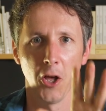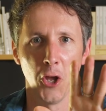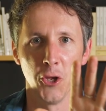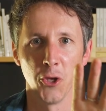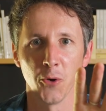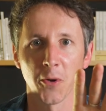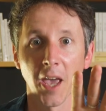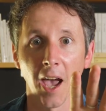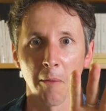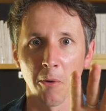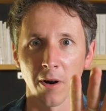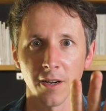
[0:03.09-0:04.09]
A new
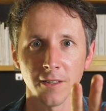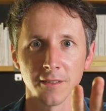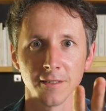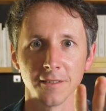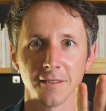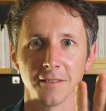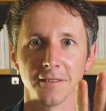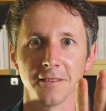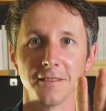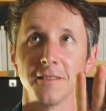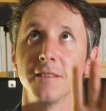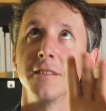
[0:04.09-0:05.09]
camera,
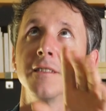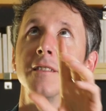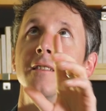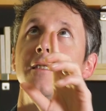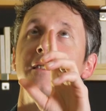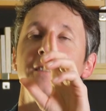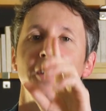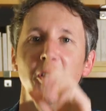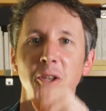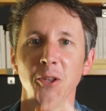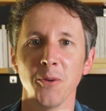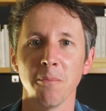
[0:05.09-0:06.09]

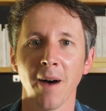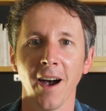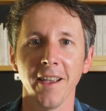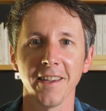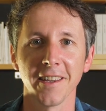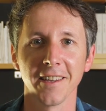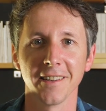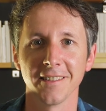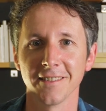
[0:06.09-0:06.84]
a new mic,